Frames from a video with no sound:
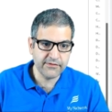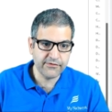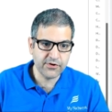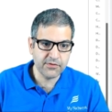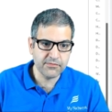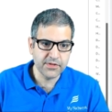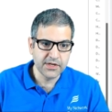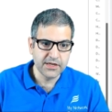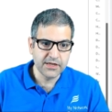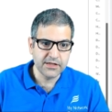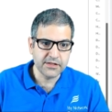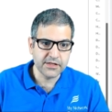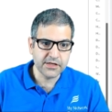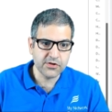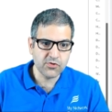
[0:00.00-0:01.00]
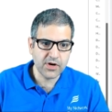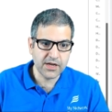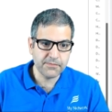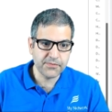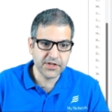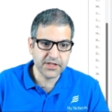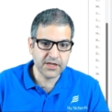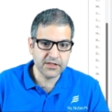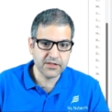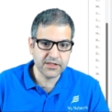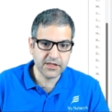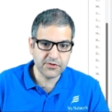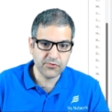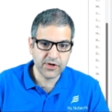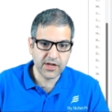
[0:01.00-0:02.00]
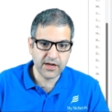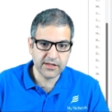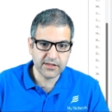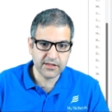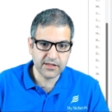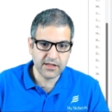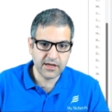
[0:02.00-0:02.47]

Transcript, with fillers: from the EOIP tunnel that we got